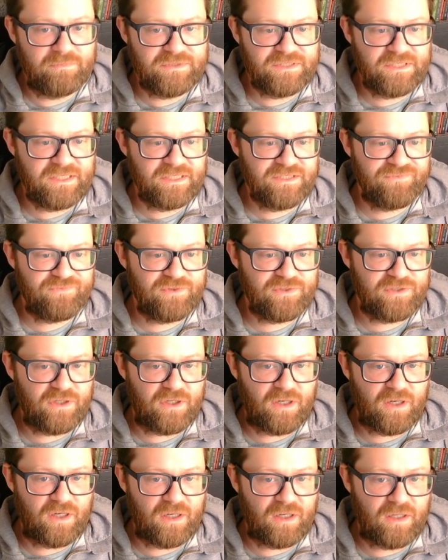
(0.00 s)
Digs for
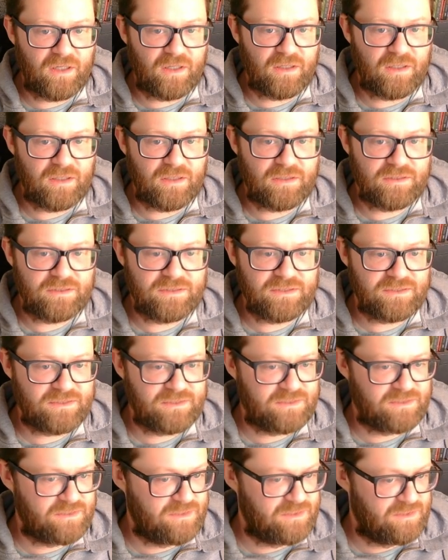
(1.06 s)

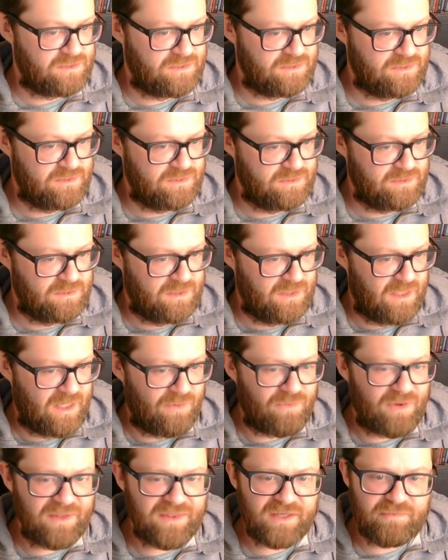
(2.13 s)
dogs. I
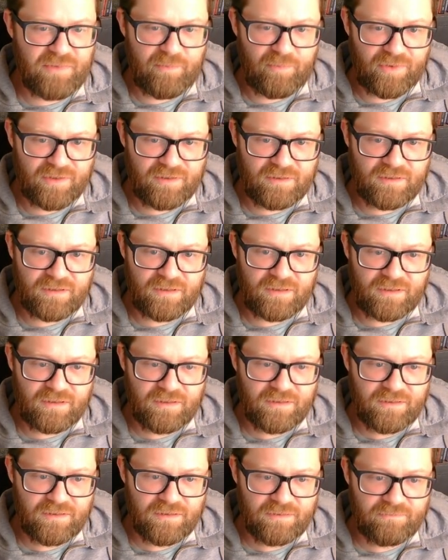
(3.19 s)
want it to be plural,
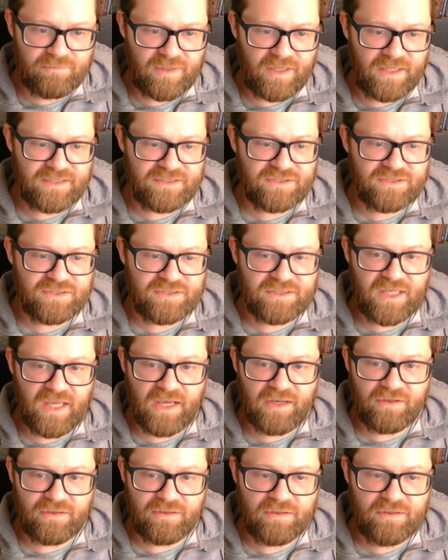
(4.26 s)
but I guess it's just
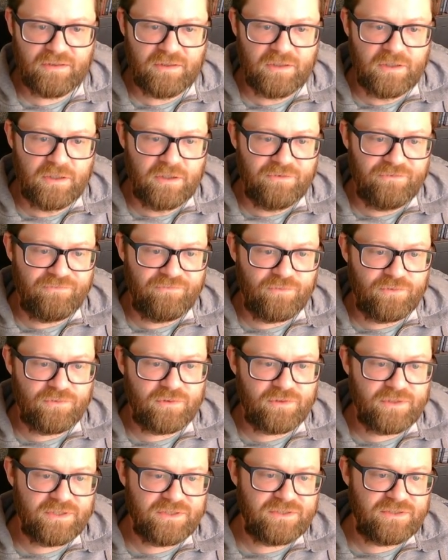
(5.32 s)
kennel.
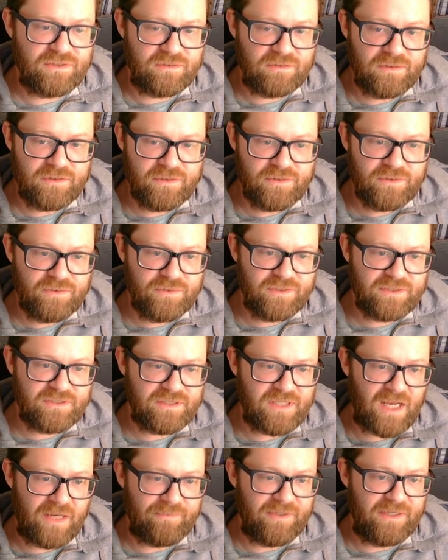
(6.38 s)
Fool is delude. This
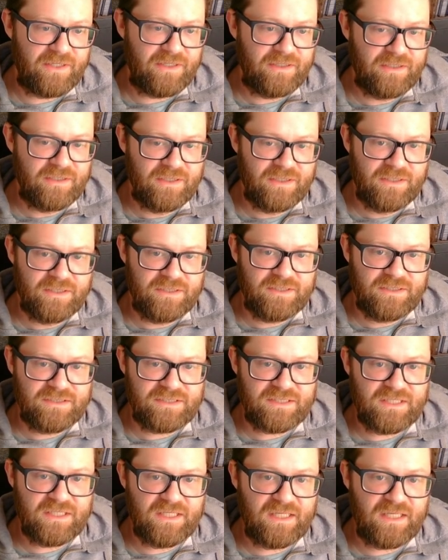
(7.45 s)
got to be
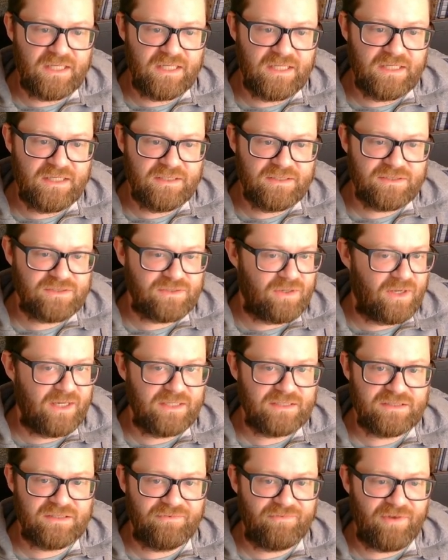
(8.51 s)
tee-hee, so I
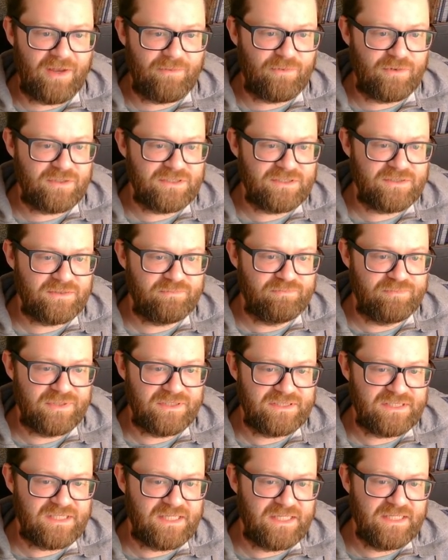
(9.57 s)
guess the fabric is
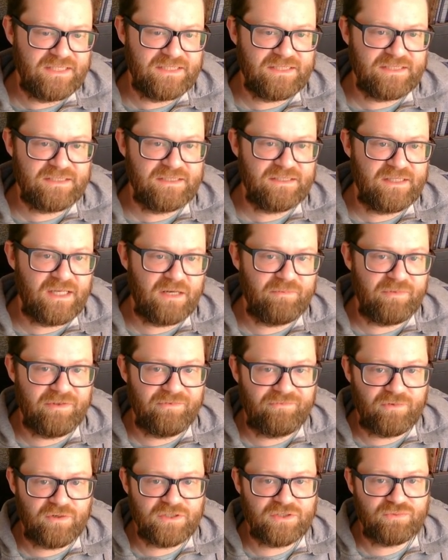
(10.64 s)
batiste. That'll be the
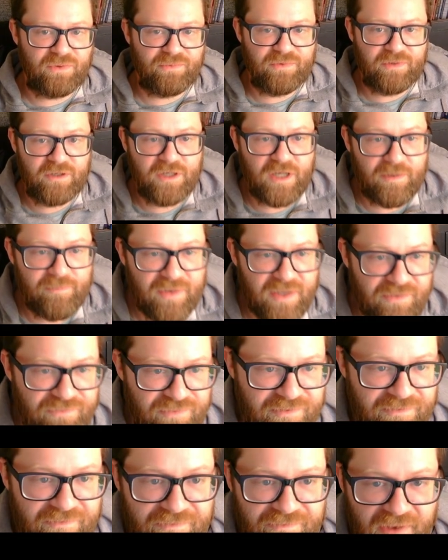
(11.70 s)
first one we look up if
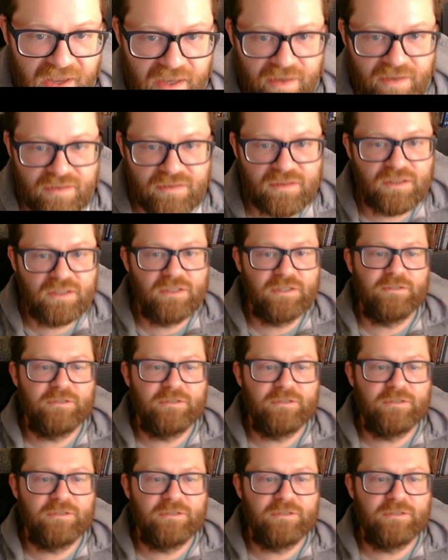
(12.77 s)
we fail.